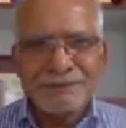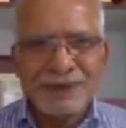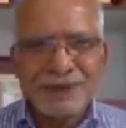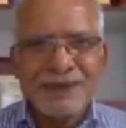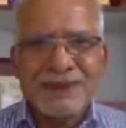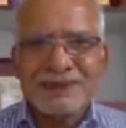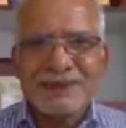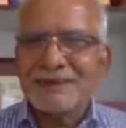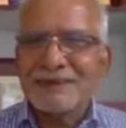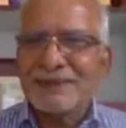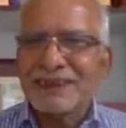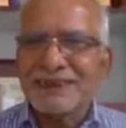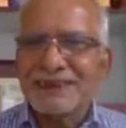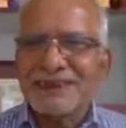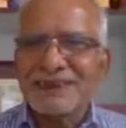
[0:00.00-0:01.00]
because the
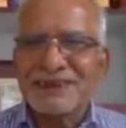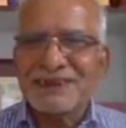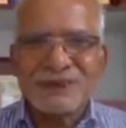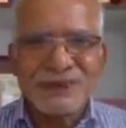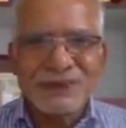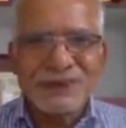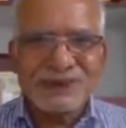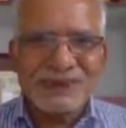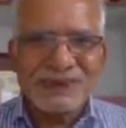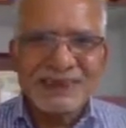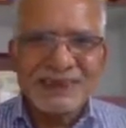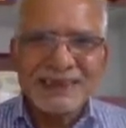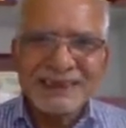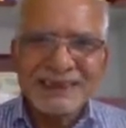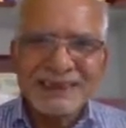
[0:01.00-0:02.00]
methods used
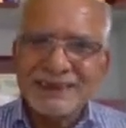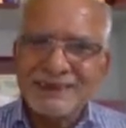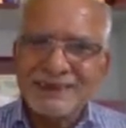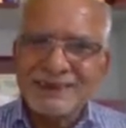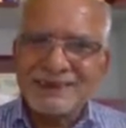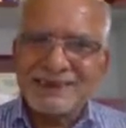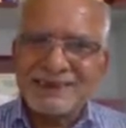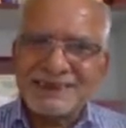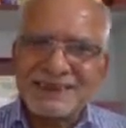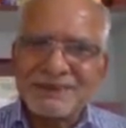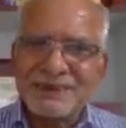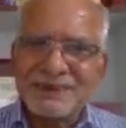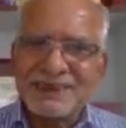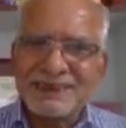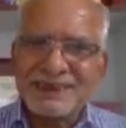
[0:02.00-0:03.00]
in these
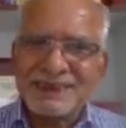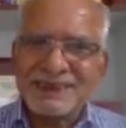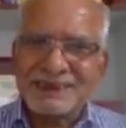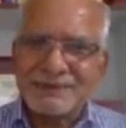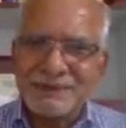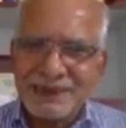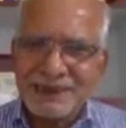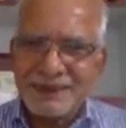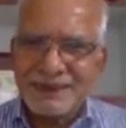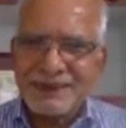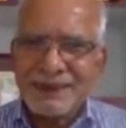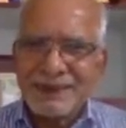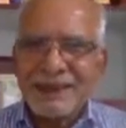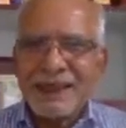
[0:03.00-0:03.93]
discoveries are similar